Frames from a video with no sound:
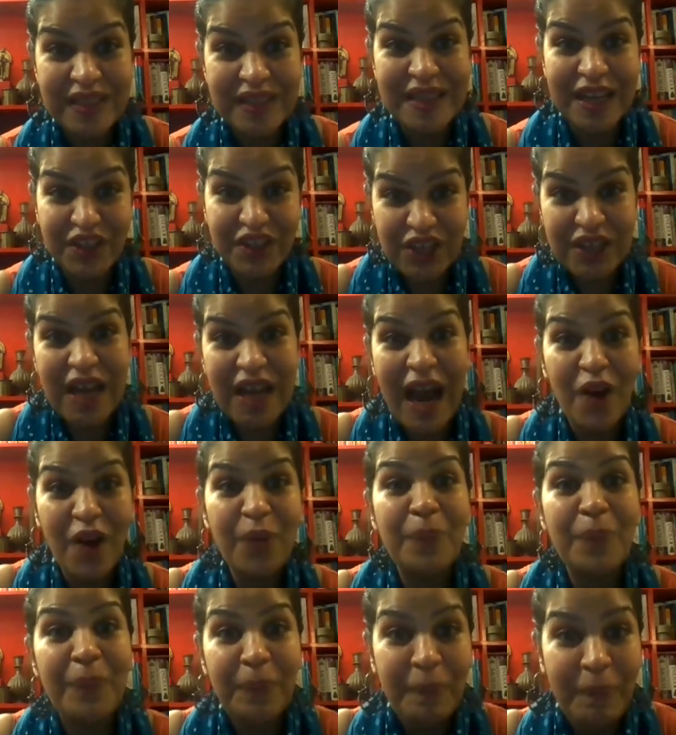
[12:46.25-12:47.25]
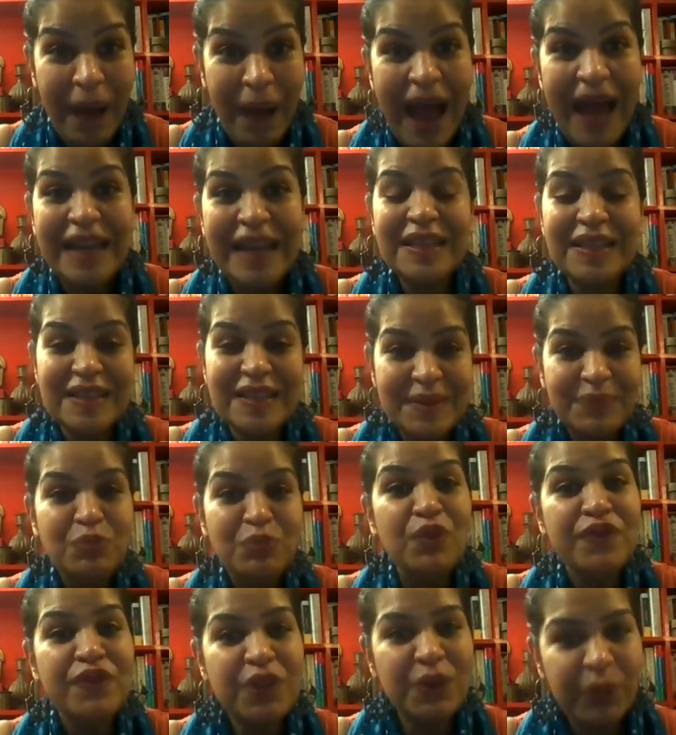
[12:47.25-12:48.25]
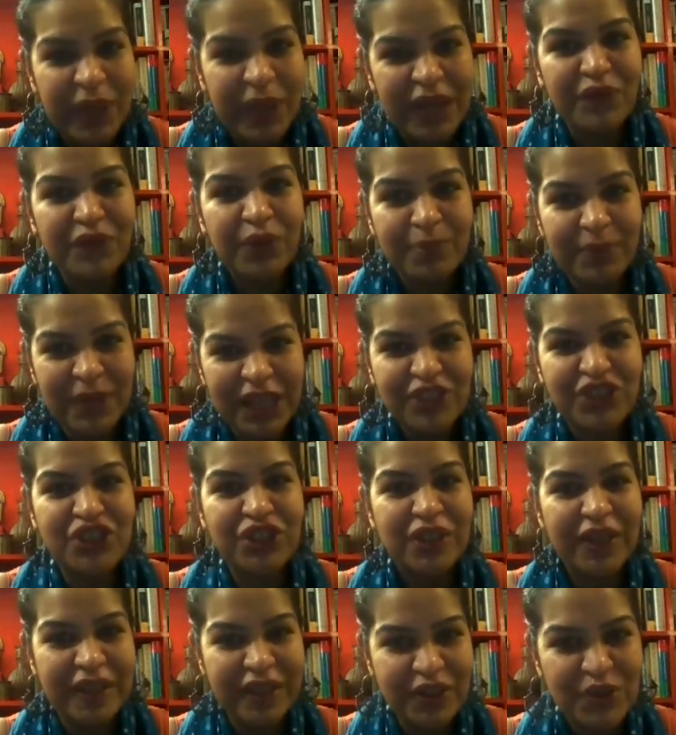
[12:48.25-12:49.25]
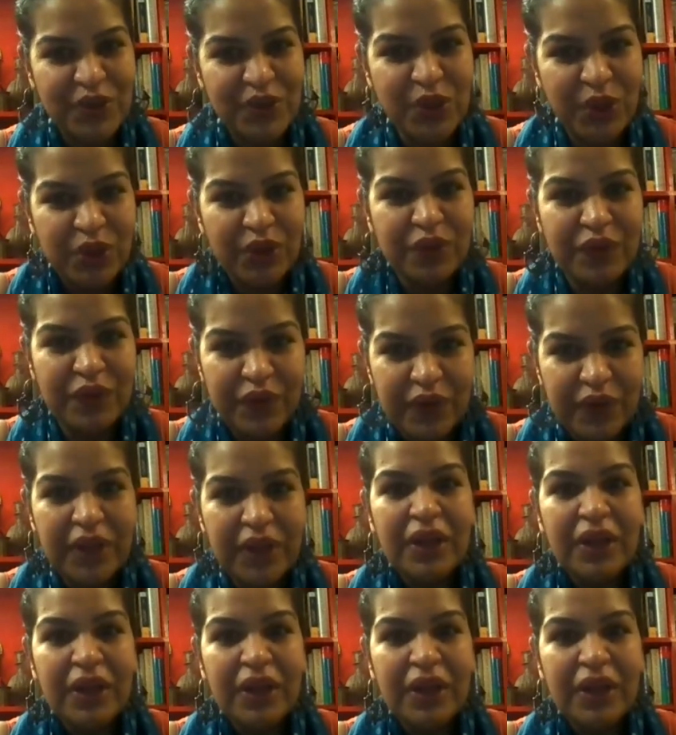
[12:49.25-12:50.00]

essentially how man moves away from nature, and you sort of